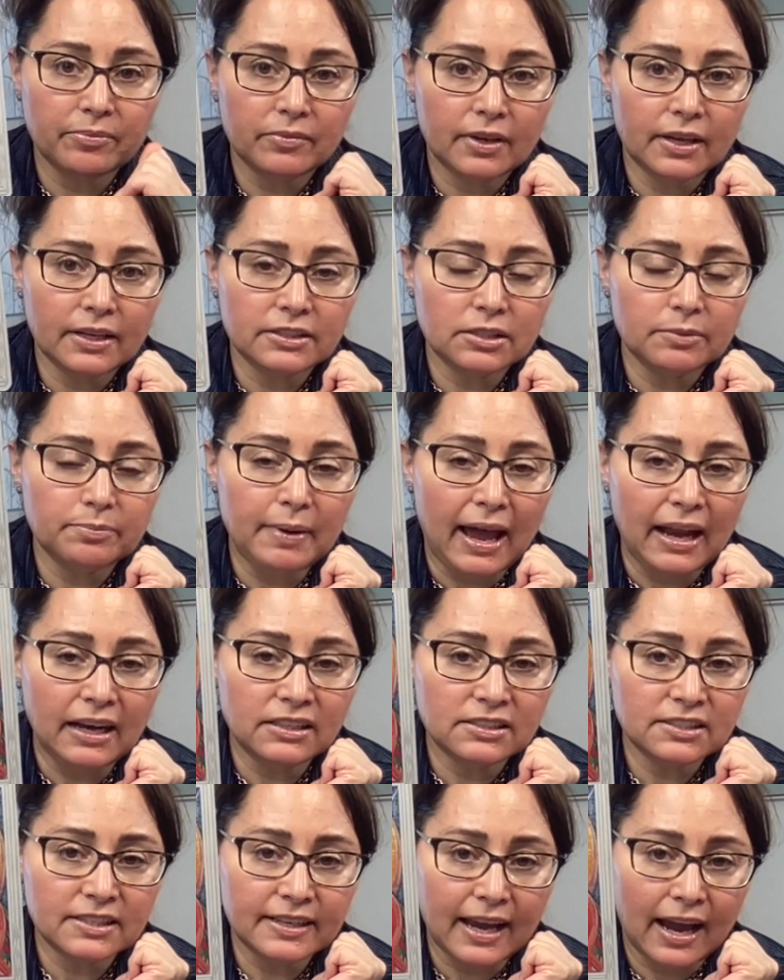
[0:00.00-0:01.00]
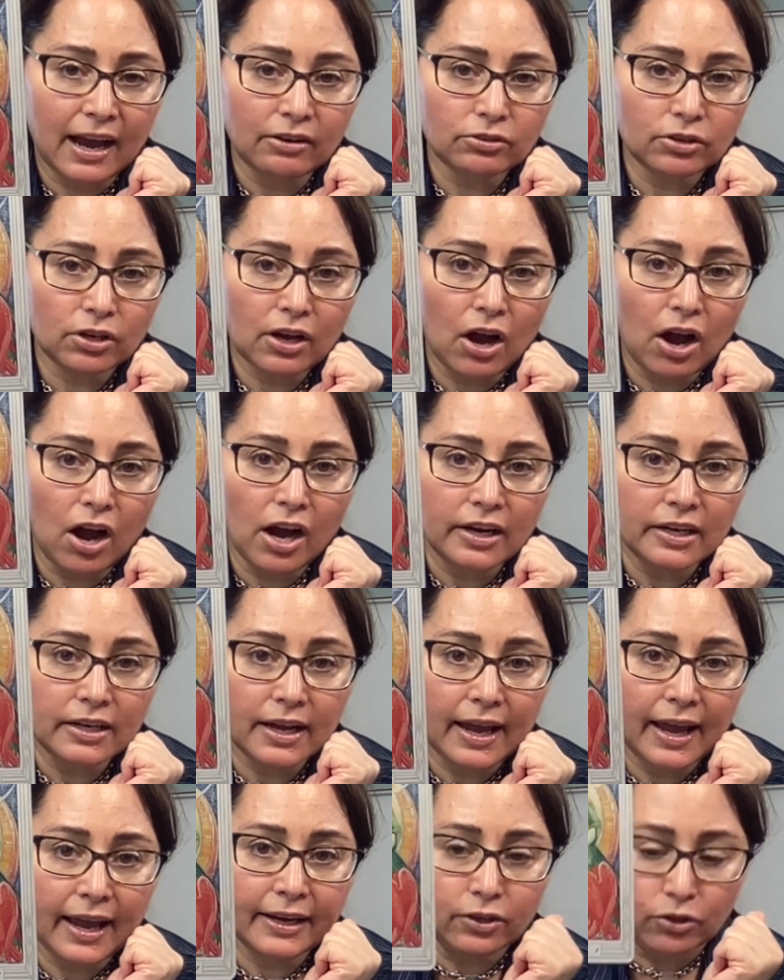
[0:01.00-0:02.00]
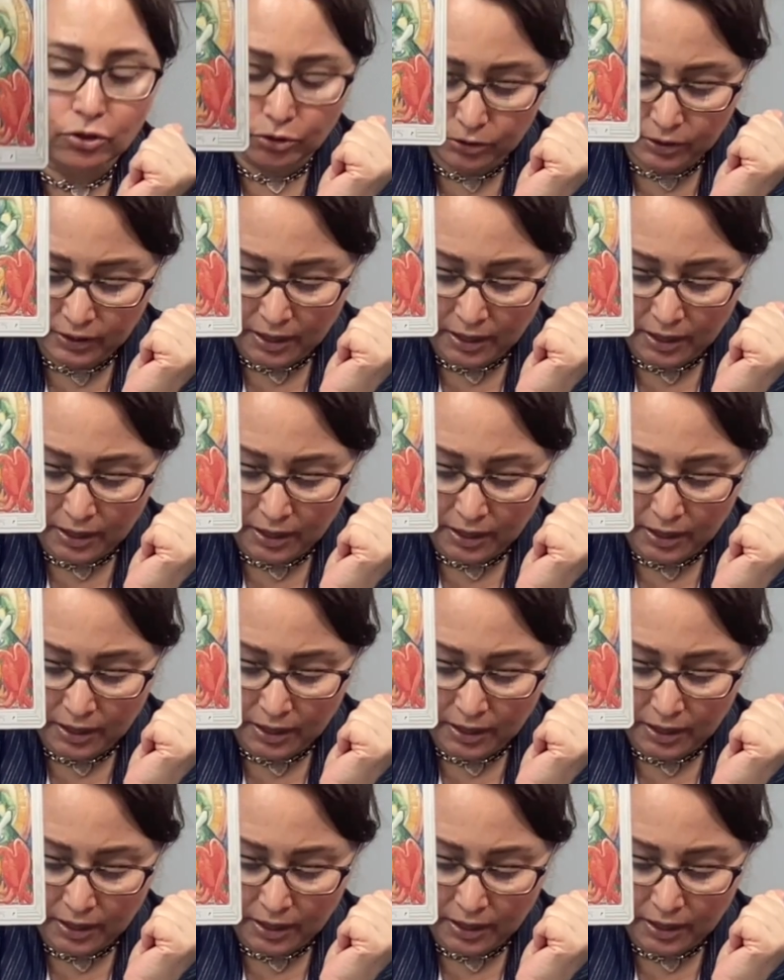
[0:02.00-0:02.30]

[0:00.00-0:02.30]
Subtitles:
it's a balancing out card and could